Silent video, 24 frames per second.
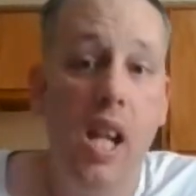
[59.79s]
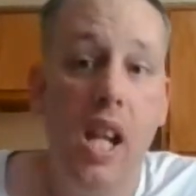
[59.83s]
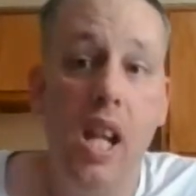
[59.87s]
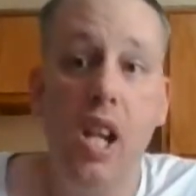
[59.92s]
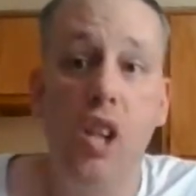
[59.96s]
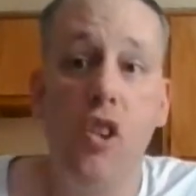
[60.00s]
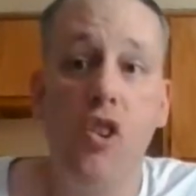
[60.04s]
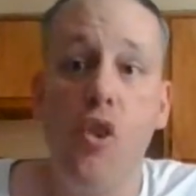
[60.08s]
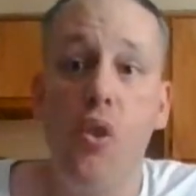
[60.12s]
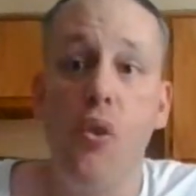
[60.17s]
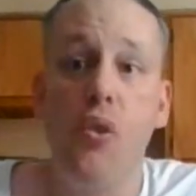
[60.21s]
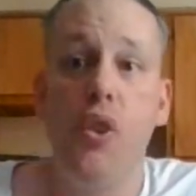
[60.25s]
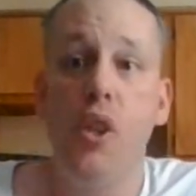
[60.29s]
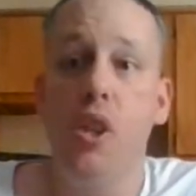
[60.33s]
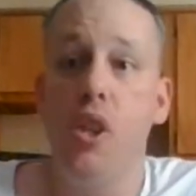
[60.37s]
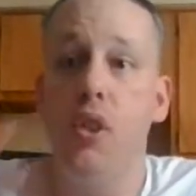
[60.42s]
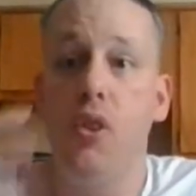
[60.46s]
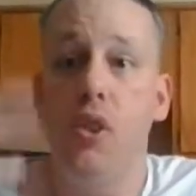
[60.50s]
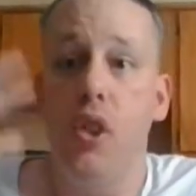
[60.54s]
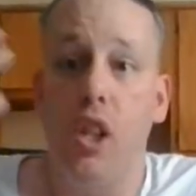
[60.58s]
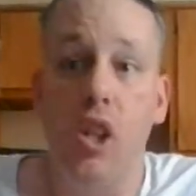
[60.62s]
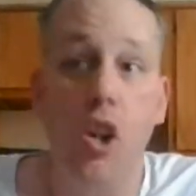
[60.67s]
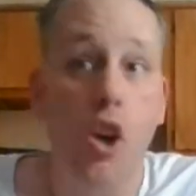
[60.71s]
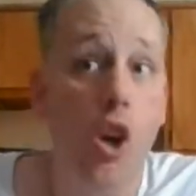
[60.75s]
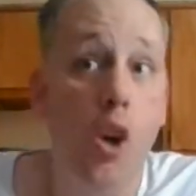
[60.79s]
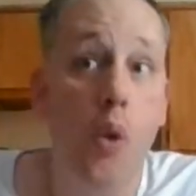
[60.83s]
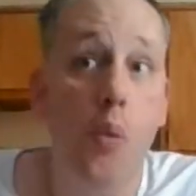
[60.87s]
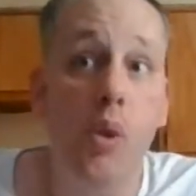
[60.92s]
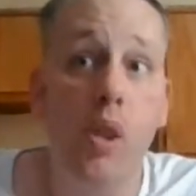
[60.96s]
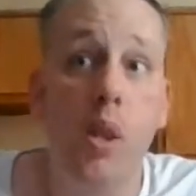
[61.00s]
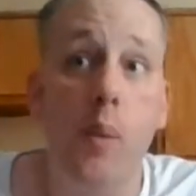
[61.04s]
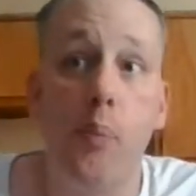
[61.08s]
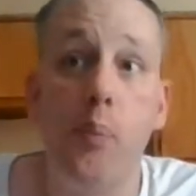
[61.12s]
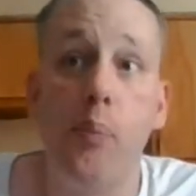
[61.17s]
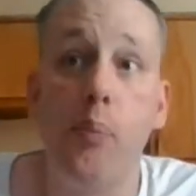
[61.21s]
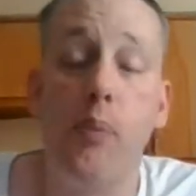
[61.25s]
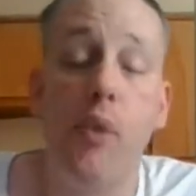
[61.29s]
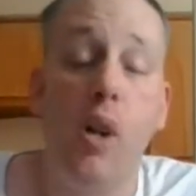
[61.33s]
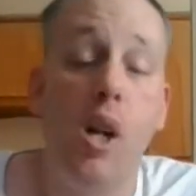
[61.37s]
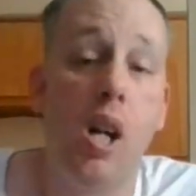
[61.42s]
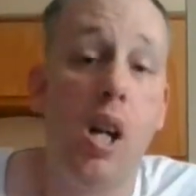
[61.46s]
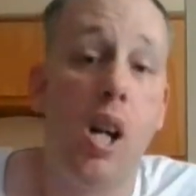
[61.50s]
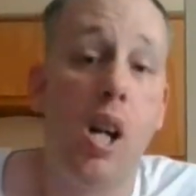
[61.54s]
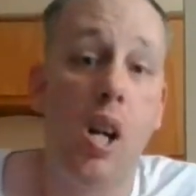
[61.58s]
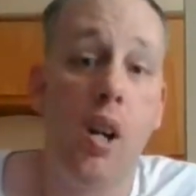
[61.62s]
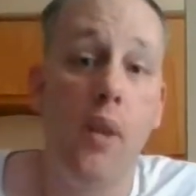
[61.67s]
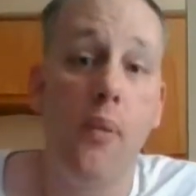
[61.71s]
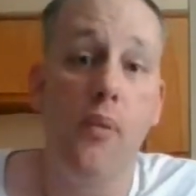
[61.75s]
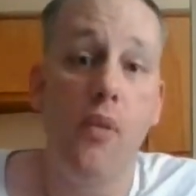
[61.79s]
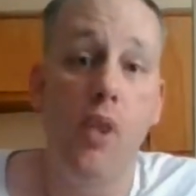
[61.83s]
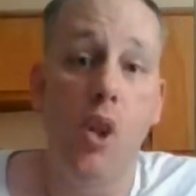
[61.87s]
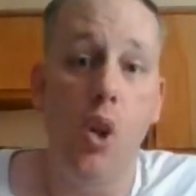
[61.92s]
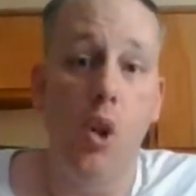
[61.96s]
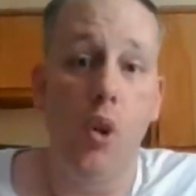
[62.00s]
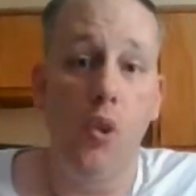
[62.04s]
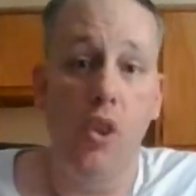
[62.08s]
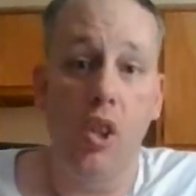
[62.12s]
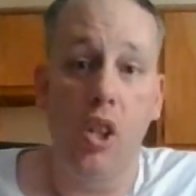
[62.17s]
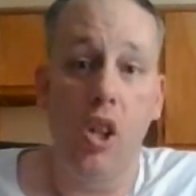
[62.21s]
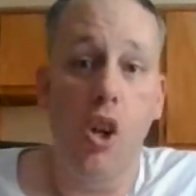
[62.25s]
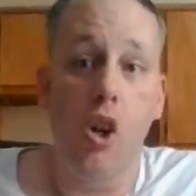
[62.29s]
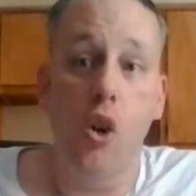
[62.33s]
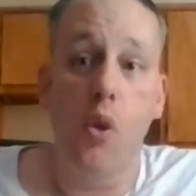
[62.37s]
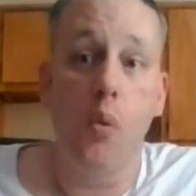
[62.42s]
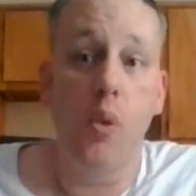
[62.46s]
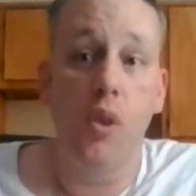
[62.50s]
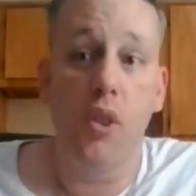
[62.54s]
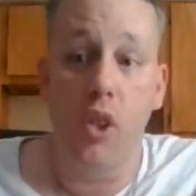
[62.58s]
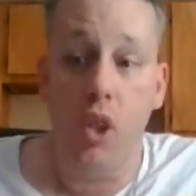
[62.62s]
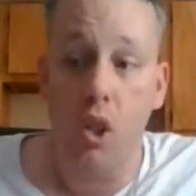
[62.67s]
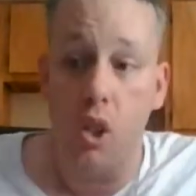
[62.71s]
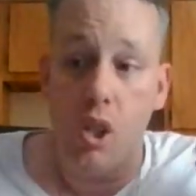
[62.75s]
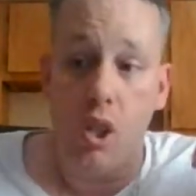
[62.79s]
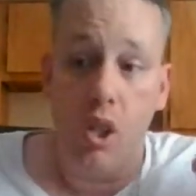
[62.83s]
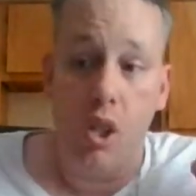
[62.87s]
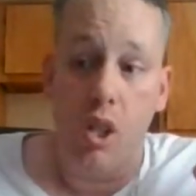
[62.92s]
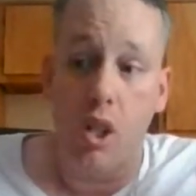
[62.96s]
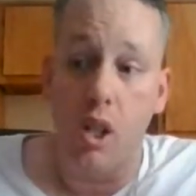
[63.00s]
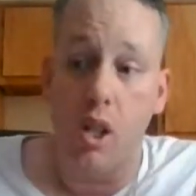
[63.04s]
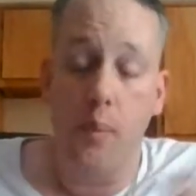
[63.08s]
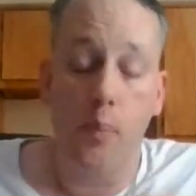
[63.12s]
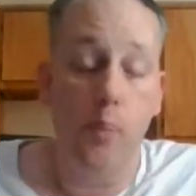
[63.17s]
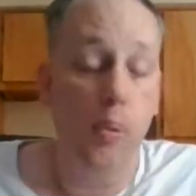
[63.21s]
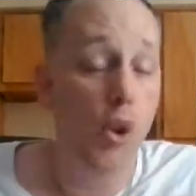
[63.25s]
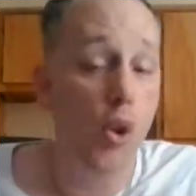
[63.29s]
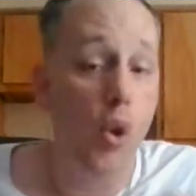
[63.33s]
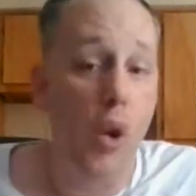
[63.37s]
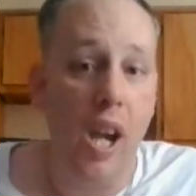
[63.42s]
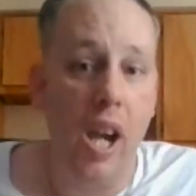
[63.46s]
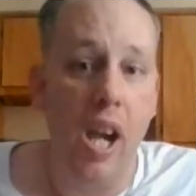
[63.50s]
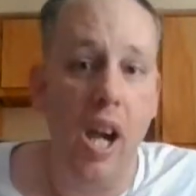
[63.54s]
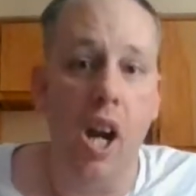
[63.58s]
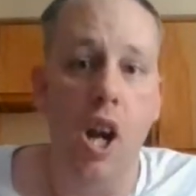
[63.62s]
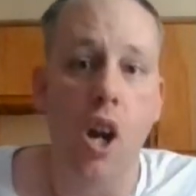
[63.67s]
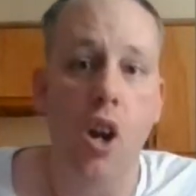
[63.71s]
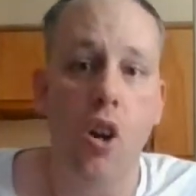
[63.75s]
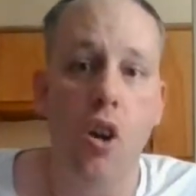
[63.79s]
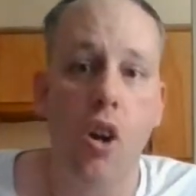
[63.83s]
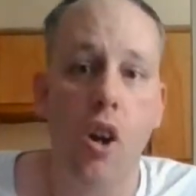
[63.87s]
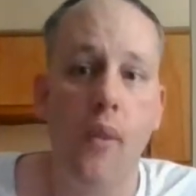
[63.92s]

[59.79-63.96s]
The girl with the girl with the blue hair.